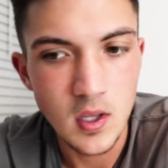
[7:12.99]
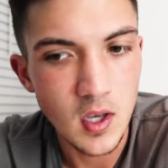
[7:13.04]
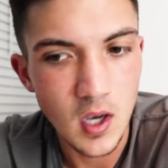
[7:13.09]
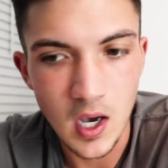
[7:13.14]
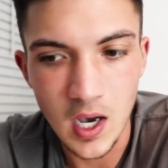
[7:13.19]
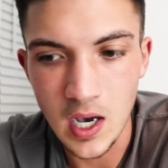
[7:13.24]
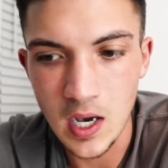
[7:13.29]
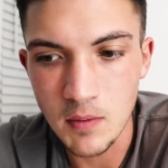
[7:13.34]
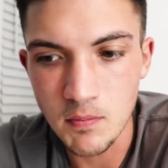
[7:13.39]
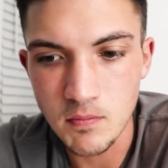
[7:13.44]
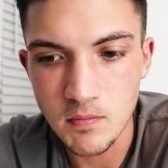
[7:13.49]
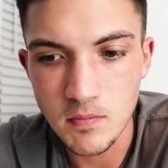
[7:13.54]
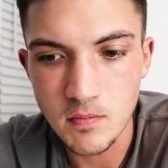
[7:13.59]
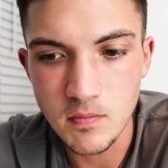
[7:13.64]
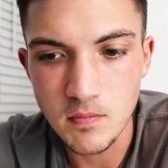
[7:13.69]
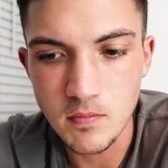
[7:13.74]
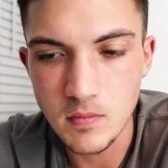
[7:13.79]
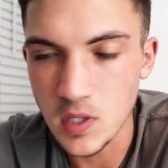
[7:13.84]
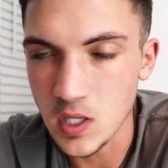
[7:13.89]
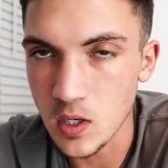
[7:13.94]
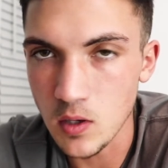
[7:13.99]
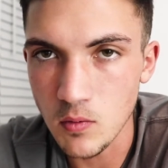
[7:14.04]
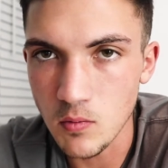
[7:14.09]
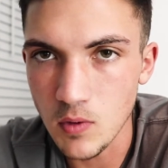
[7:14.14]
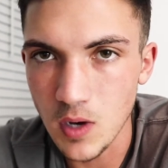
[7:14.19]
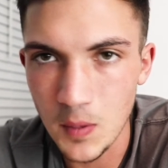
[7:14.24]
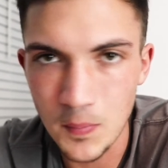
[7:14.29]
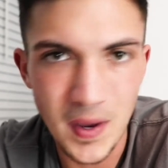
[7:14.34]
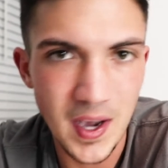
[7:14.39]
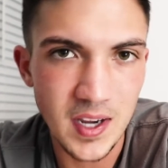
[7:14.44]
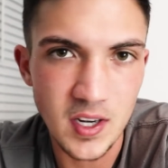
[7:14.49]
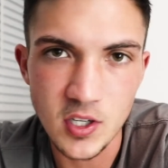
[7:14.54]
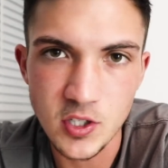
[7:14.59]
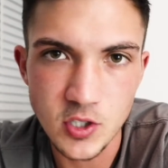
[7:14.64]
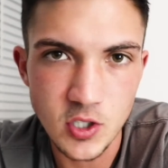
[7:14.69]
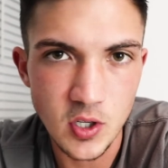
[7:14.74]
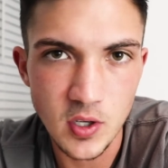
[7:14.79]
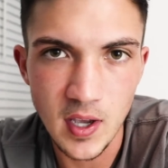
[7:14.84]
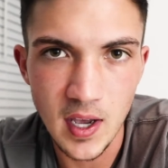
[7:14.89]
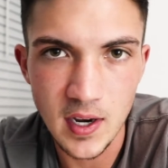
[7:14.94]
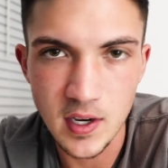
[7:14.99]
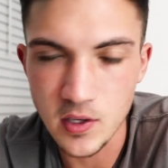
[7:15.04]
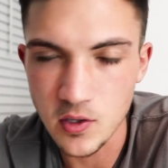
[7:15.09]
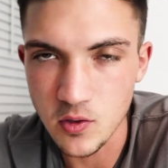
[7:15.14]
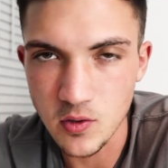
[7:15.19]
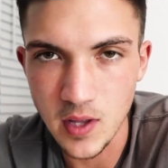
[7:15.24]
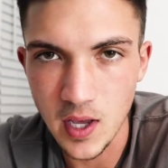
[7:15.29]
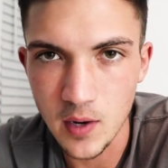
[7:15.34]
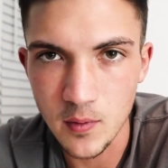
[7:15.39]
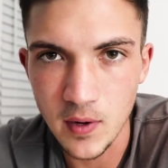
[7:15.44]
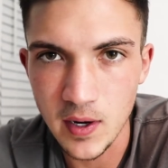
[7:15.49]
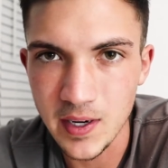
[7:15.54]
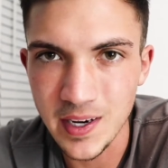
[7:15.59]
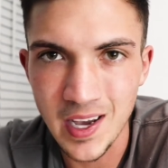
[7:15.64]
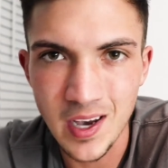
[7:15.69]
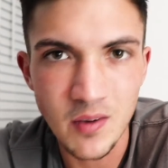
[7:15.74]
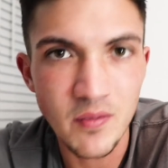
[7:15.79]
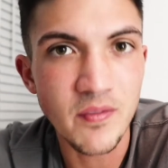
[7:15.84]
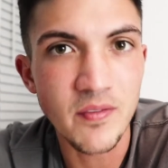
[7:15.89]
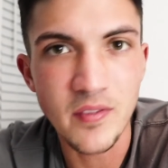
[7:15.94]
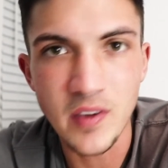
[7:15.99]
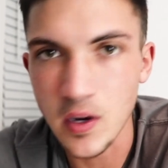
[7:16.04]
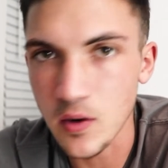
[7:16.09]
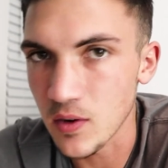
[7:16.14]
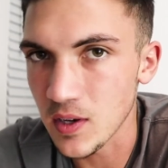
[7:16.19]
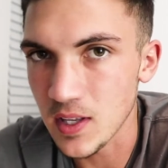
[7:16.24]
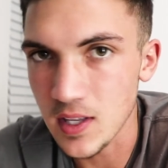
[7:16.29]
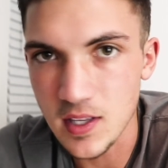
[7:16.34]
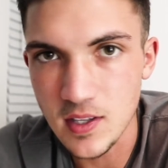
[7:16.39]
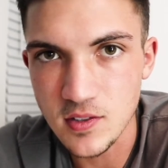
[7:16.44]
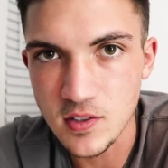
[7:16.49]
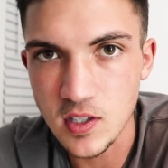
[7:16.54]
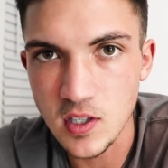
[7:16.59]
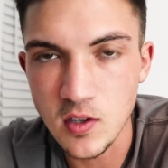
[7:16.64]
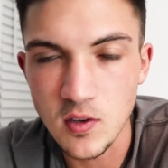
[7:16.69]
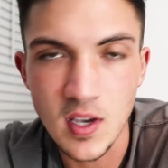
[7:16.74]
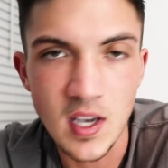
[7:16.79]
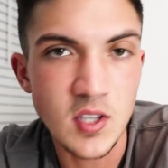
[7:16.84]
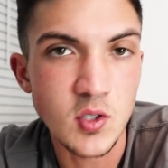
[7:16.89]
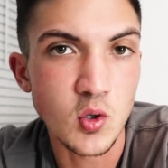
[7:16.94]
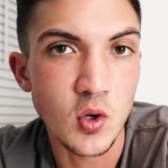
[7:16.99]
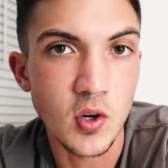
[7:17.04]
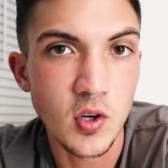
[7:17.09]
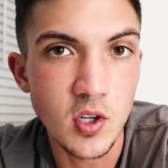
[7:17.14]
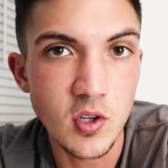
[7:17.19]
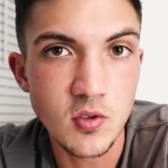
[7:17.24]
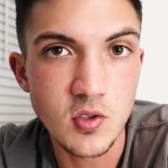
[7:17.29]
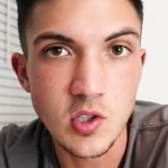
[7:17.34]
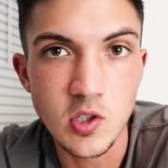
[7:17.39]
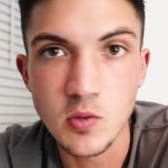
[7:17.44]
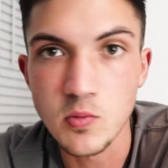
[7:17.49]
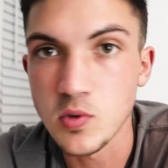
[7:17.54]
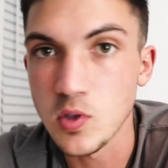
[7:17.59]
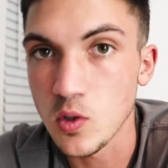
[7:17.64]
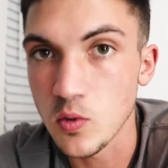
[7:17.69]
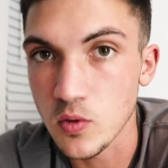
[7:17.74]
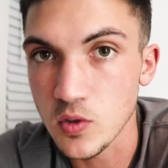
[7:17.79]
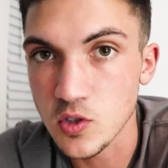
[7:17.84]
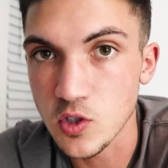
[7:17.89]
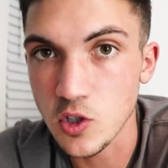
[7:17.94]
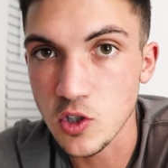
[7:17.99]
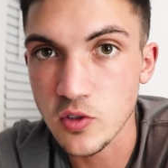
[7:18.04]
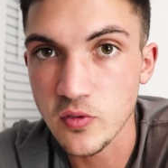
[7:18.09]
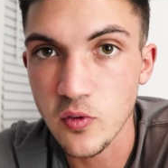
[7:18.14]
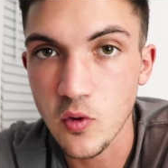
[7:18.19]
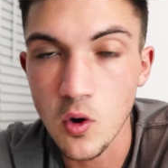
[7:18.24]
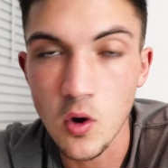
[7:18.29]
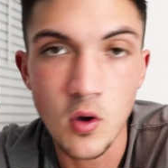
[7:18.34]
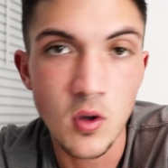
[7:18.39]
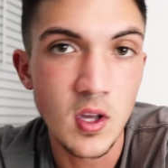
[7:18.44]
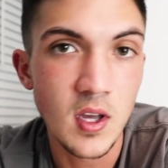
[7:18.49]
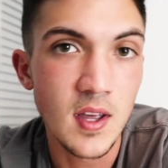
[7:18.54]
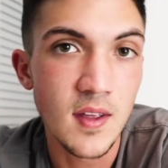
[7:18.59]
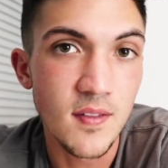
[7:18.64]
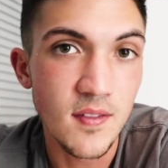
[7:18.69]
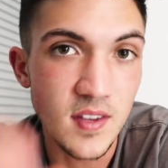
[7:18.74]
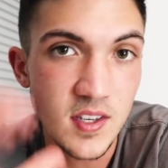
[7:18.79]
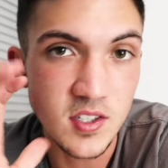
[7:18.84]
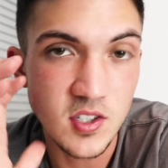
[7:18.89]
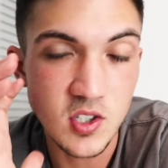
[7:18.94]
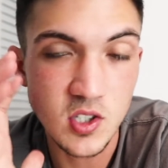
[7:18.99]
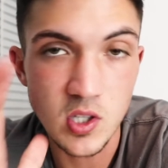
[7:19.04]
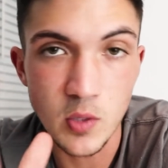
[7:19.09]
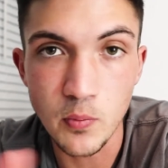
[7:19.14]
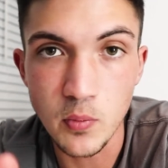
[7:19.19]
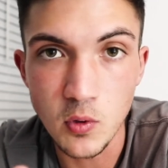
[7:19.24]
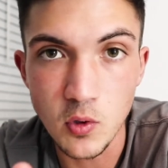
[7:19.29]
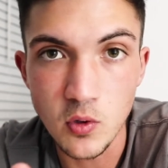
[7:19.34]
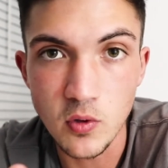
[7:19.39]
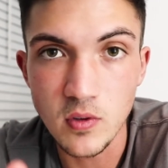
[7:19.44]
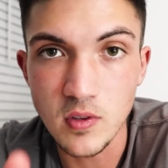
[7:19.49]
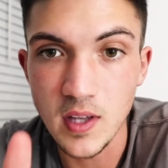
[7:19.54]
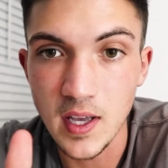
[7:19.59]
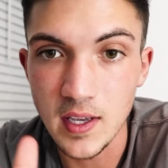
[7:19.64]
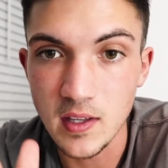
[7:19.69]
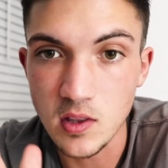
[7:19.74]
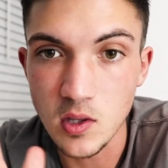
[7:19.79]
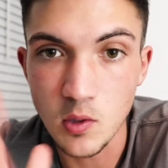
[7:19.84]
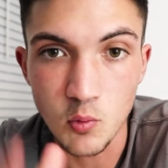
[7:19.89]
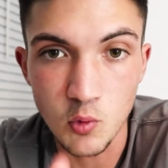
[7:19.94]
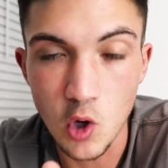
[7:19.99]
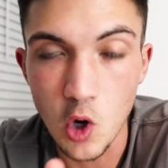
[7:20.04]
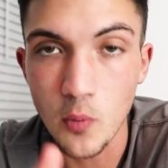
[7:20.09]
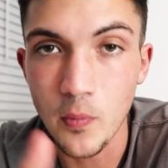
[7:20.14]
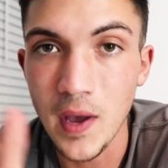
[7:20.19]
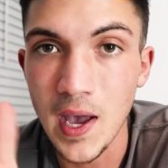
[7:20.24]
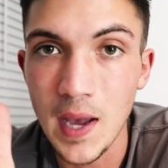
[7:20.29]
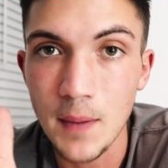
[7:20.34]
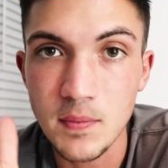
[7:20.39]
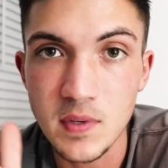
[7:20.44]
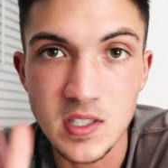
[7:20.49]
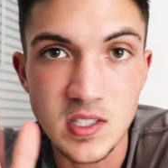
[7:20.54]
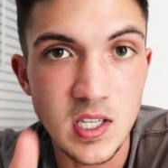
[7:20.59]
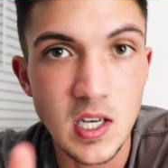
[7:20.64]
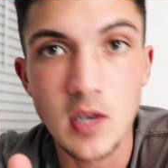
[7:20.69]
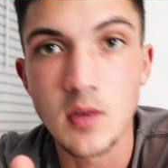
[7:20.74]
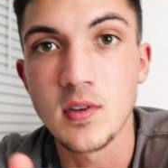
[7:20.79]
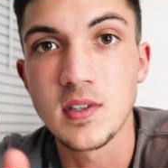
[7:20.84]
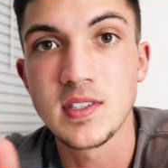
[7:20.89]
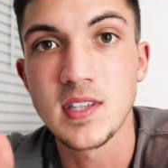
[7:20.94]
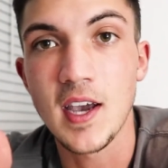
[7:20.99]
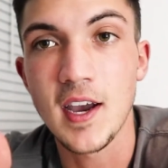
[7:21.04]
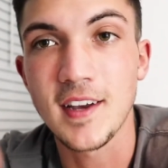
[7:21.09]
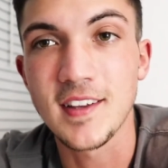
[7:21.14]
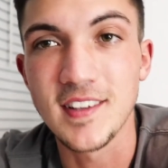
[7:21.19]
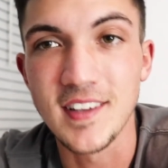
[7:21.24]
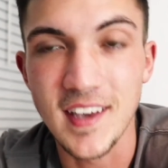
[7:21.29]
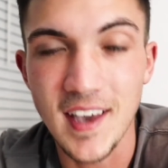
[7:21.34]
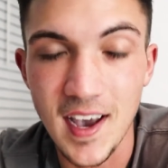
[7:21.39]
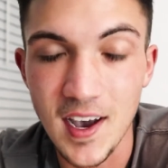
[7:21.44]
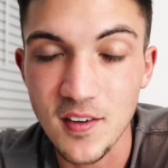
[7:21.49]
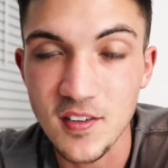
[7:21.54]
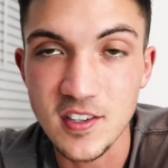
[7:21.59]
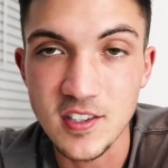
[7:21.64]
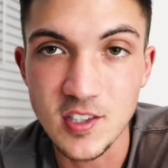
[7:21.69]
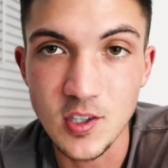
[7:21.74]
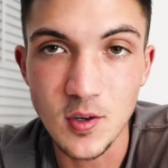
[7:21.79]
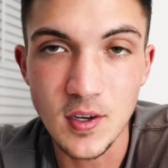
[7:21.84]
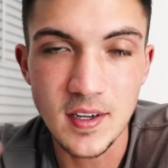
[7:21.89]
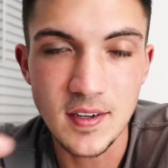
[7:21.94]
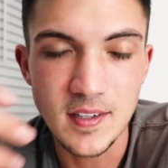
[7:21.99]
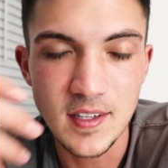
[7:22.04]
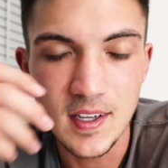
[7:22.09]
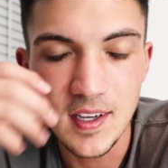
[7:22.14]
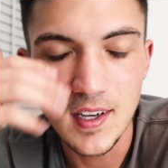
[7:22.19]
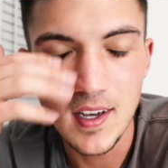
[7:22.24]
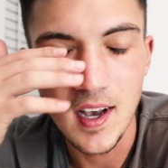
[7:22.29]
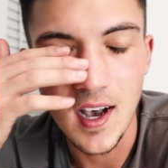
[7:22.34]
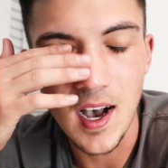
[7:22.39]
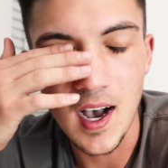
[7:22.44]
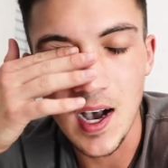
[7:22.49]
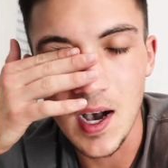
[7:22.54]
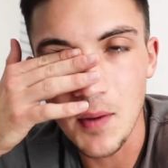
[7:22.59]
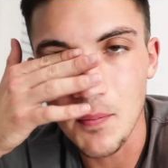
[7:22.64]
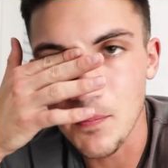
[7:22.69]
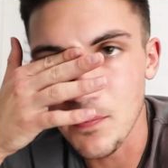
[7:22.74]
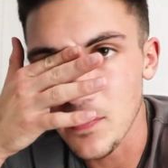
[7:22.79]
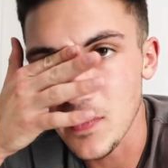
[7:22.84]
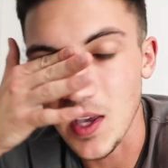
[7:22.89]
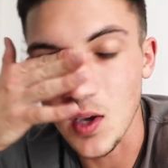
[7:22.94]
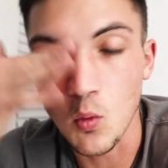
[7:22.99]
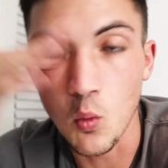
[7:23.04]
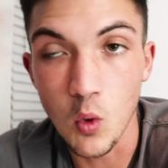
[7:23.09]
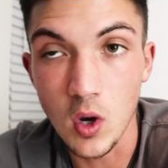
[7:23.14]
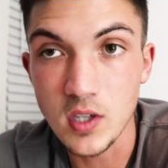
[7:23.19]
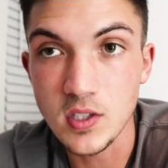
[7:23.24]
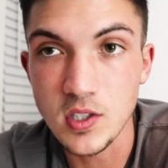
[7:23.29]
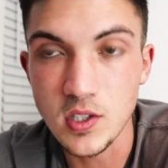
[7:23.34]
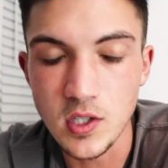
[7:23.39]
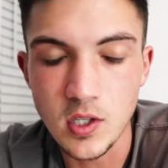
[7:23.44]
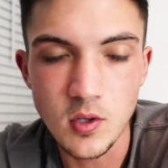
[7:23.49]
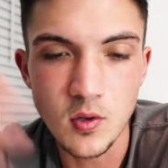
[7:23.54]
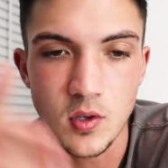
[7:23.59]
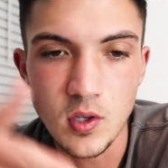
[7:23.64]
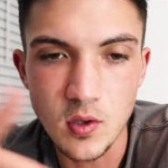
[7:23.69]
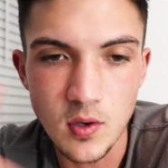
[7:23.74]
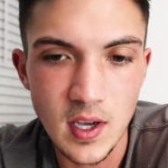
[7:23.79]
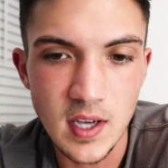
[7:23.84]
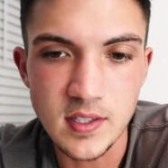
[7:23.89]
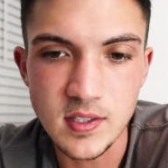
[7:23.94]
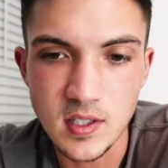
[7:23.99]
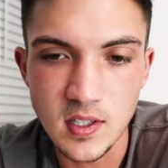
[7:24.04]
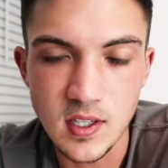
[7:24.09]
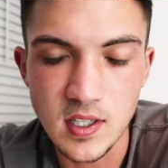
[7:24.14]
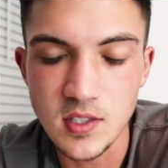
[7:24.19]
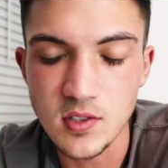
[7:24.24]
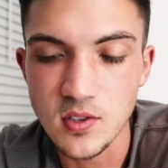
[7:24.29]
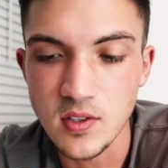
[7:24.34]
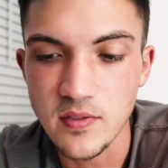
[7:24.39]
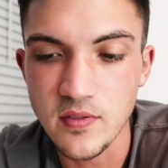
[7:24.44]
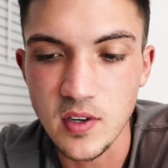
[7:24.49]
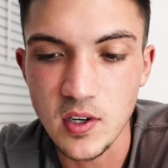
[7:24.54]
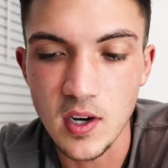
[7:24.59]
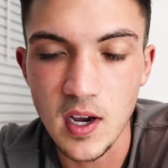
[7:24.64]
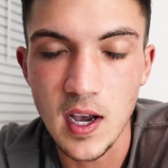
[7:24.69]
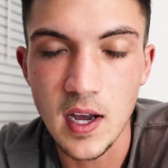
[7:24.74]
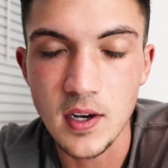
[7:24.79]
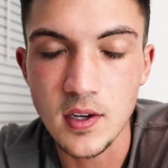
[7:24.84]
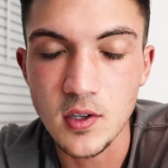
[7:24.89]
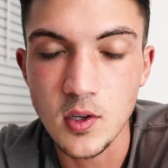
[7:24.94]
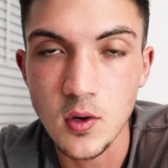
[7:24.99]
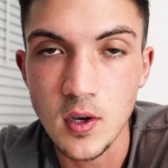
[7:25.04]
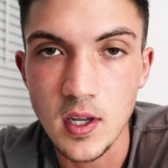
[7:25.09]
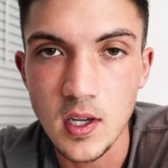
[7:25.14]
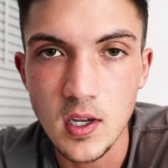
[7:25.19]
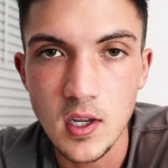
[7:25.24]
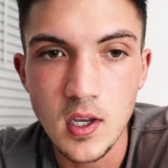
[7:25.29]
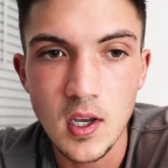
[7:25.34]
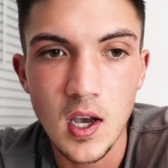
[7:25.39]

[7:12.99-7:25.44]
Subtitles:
I'm not going to show you how to do that right now. Very easy. You guys are on YouTube, so you're resourceful. This is the roadmap to tell you exactly how to do it, like what to do, and you guys can easily figure out how to do it.